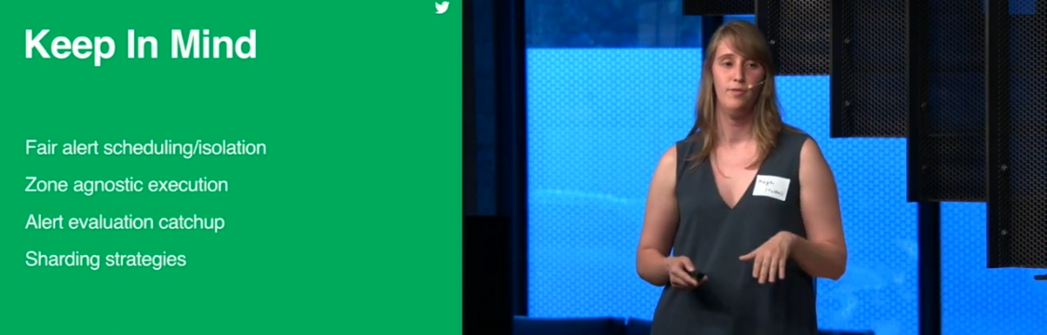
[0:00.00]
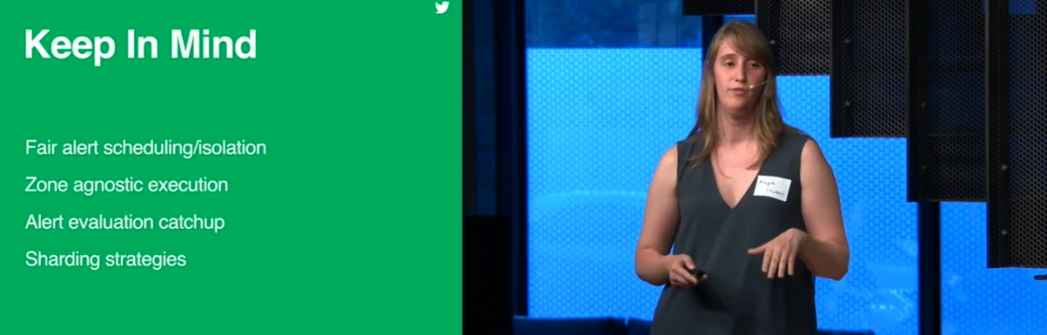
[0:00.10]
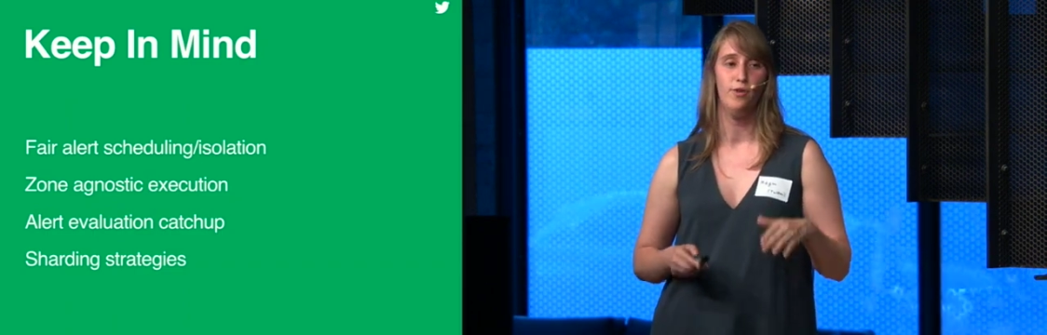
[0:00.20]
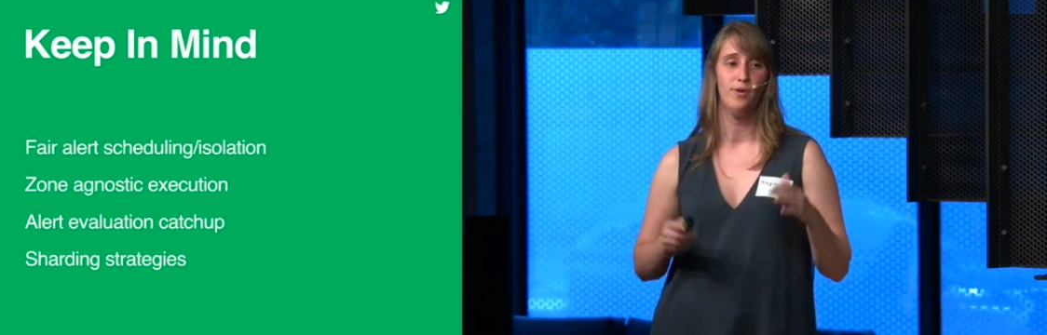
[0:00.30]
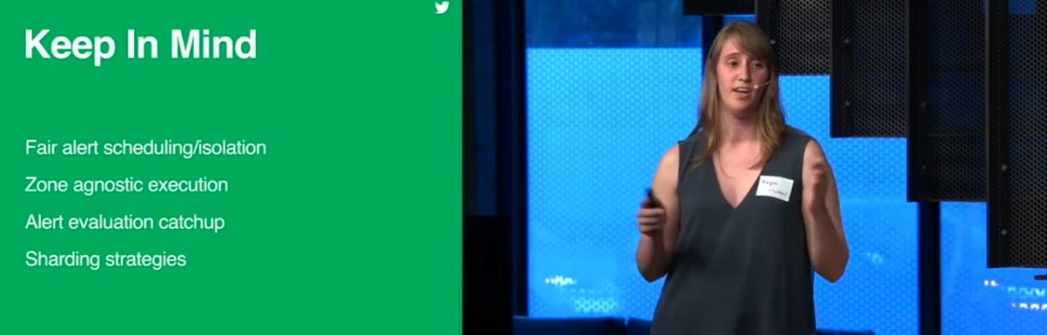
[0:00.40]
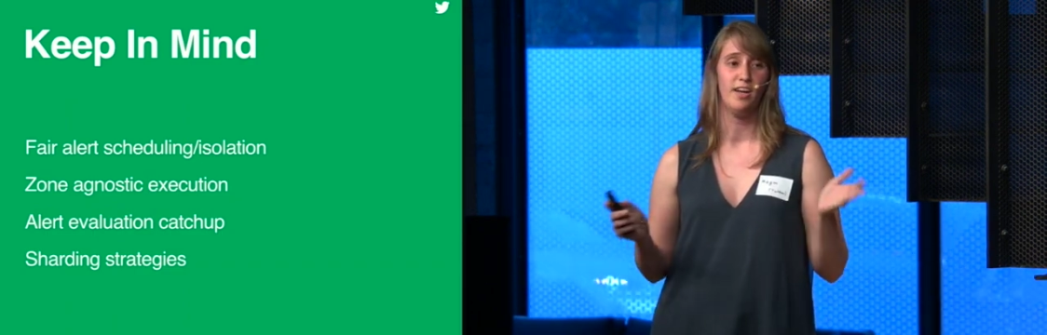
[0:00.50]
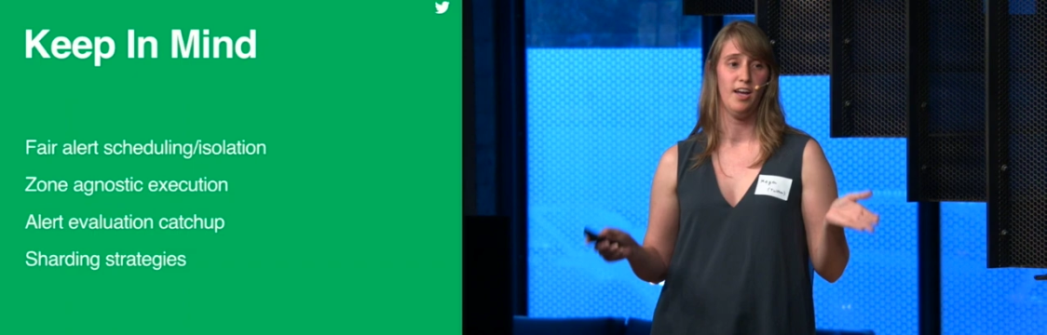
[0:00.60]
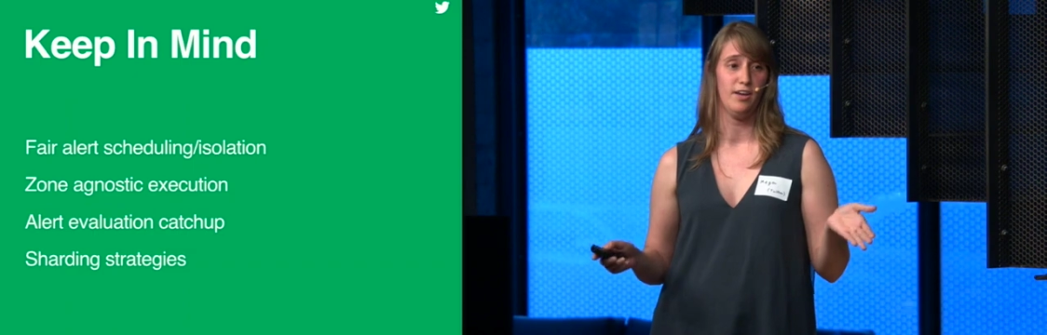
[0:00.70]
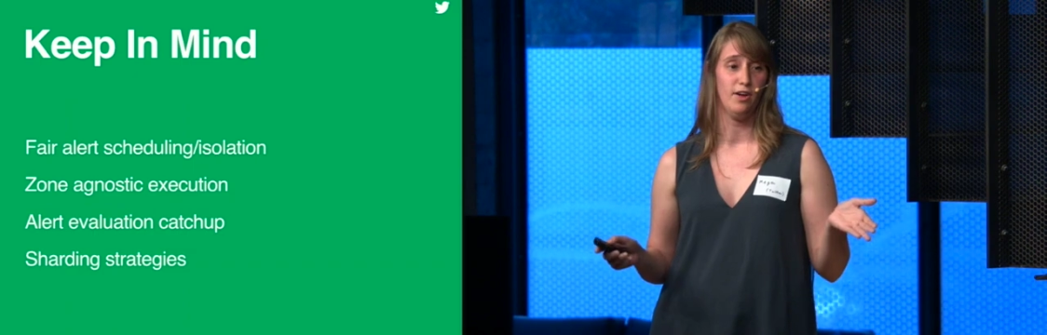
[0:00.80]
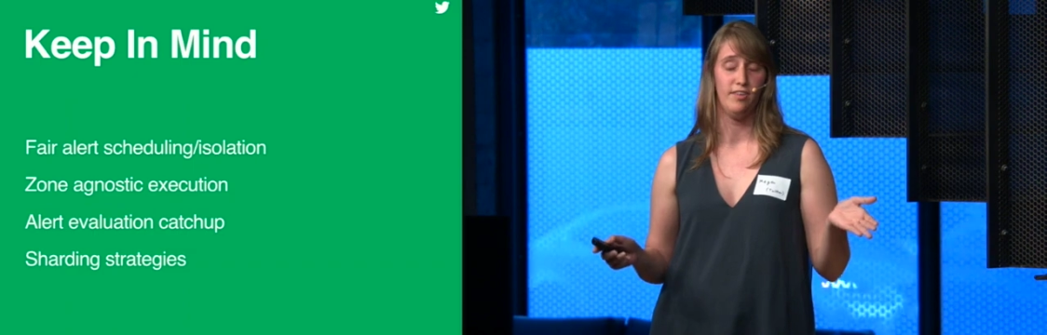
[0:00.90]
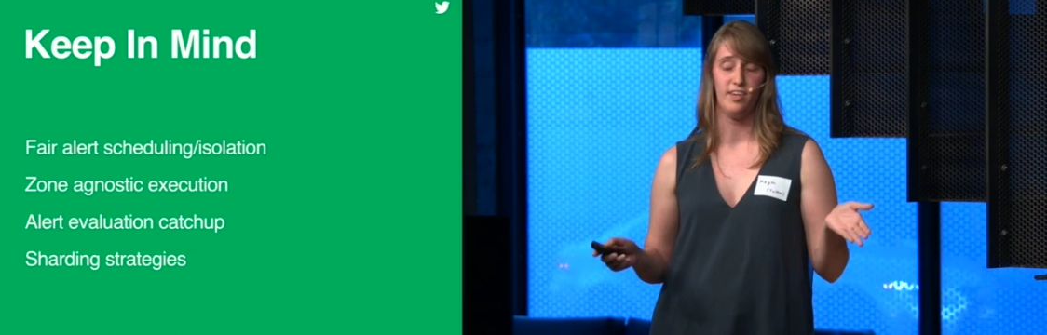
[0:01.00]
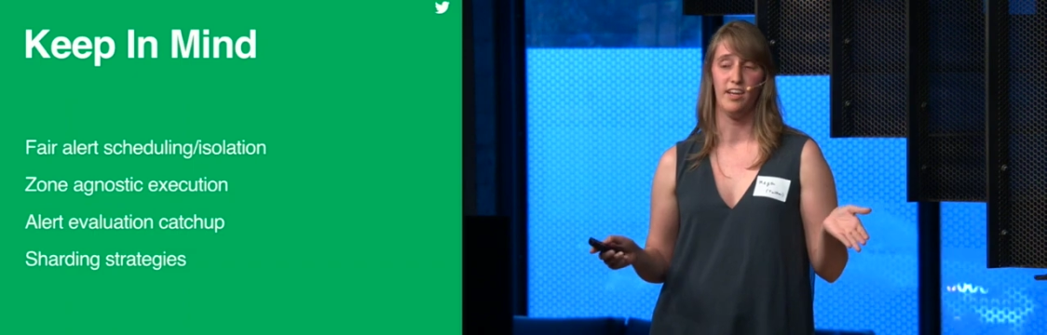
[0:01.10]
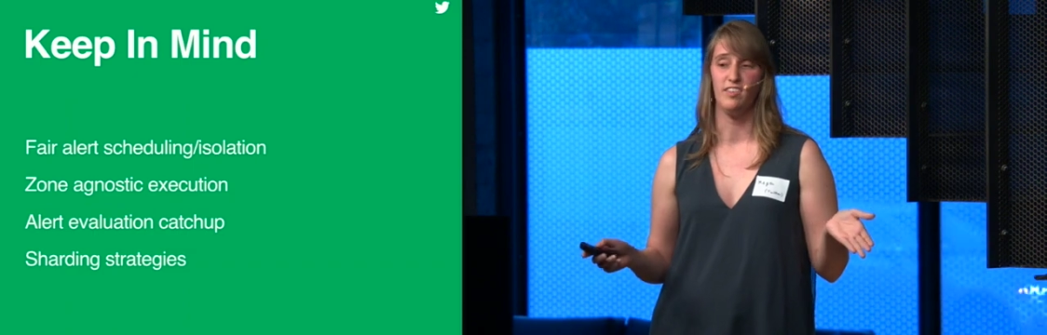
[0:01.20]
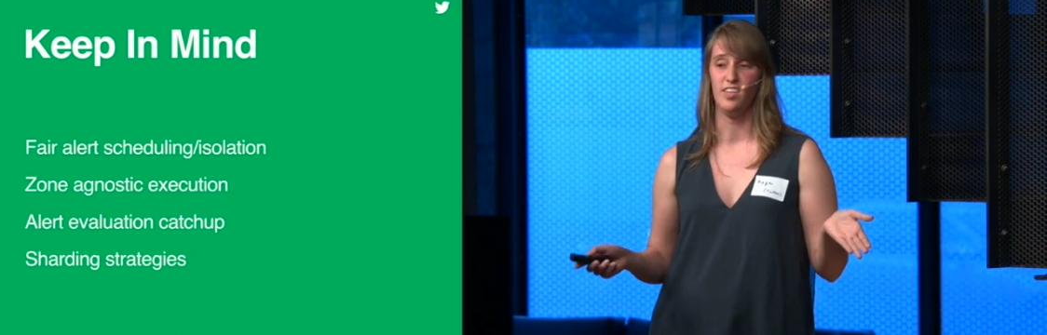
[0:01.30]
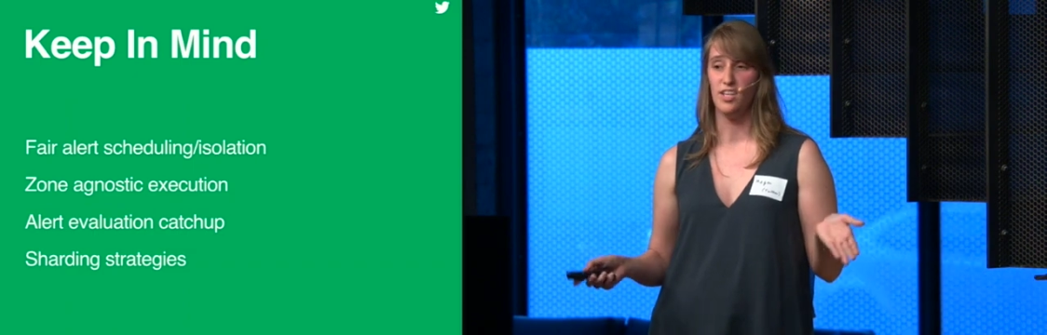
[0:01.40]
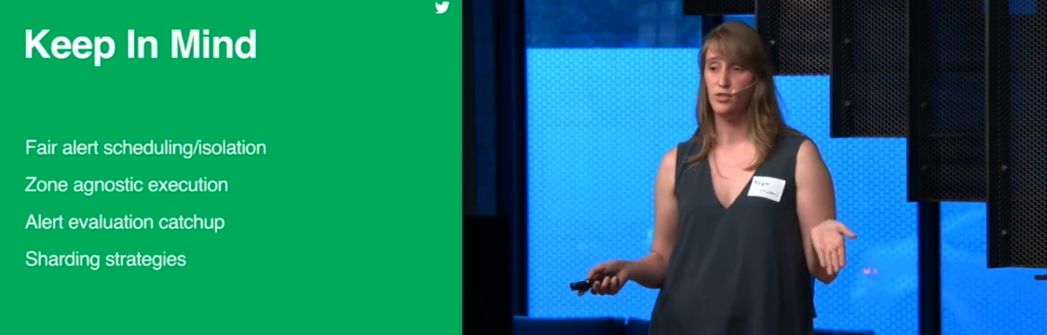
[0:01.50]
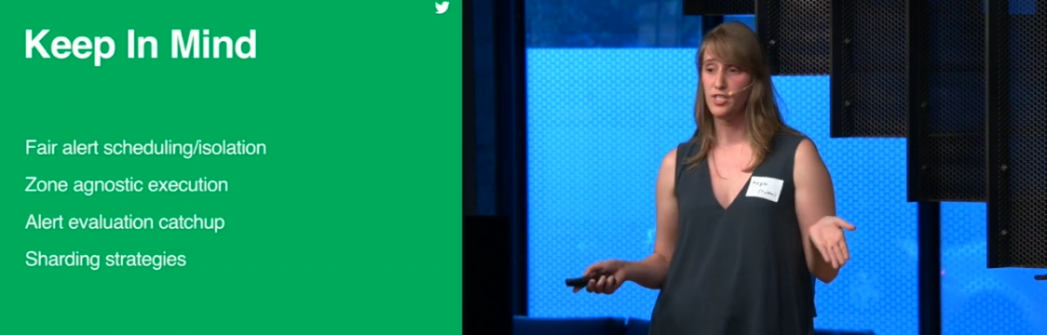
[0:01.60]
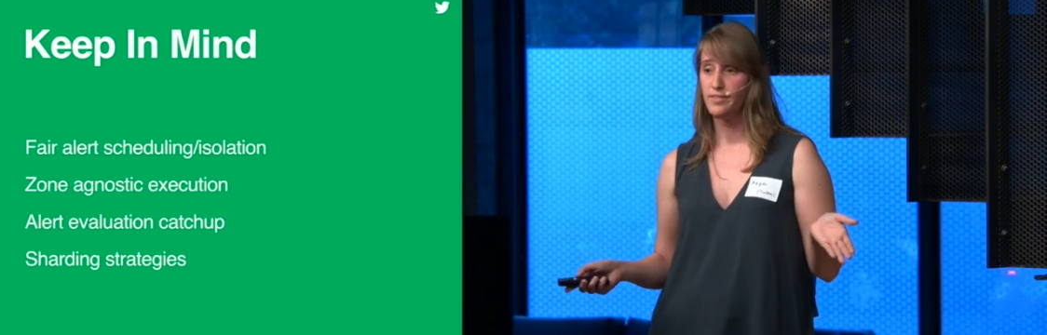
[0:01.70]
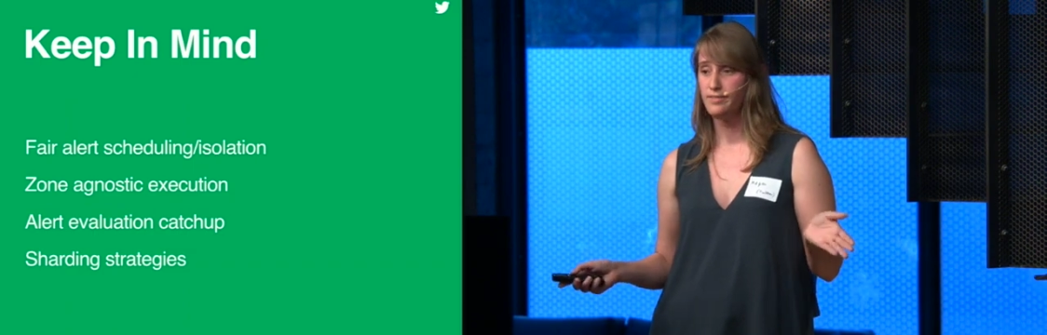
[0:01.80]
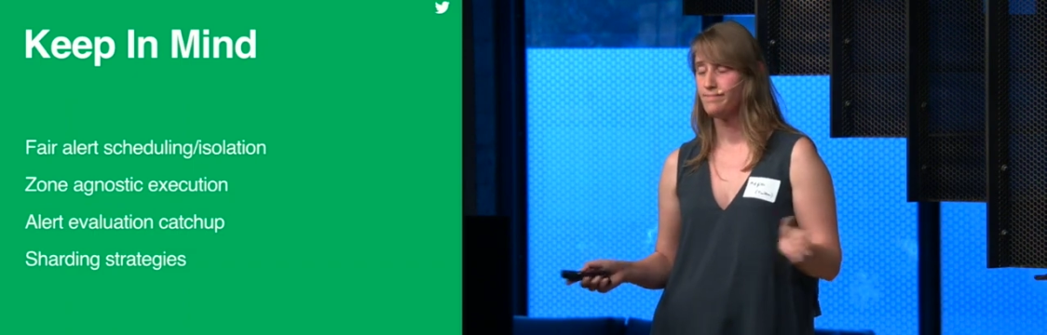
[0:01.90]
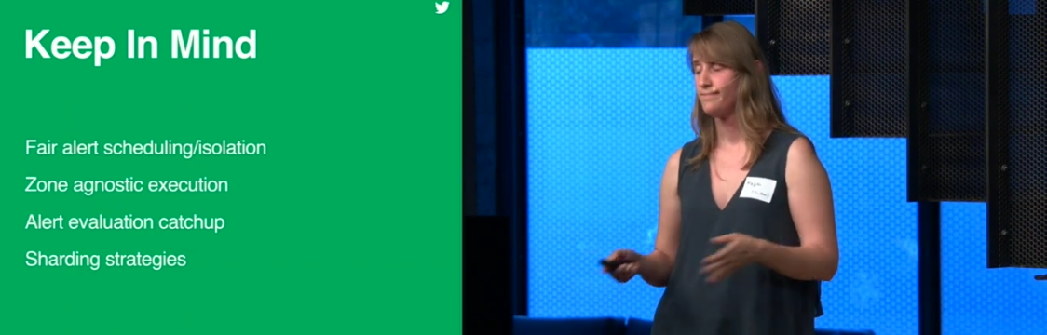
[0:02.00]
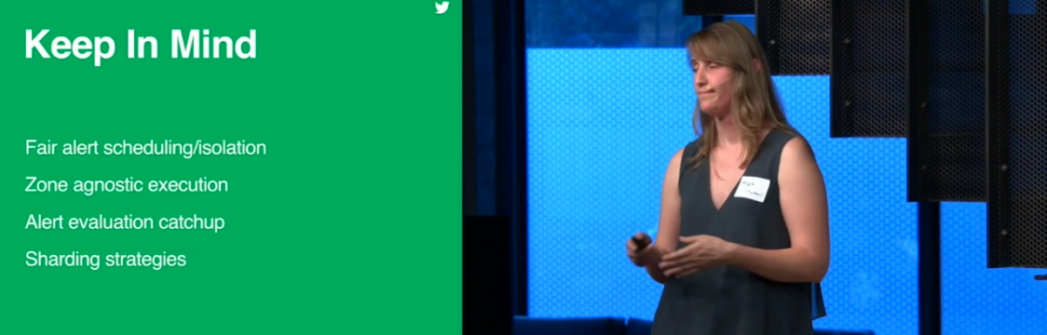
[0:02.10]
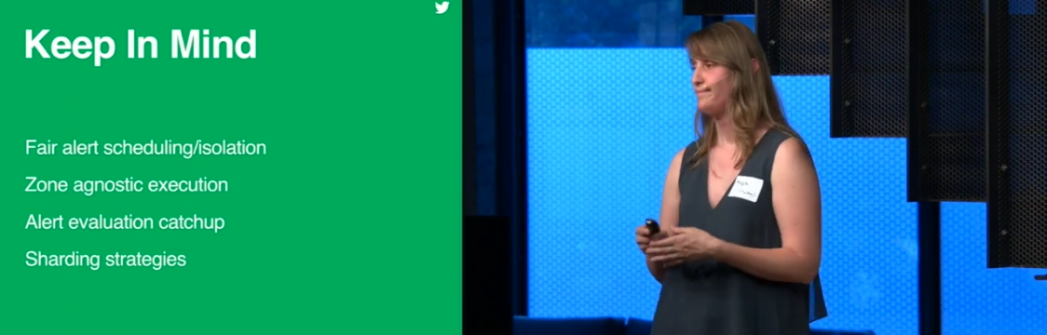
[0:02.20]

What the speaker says: Zone agnostic execution.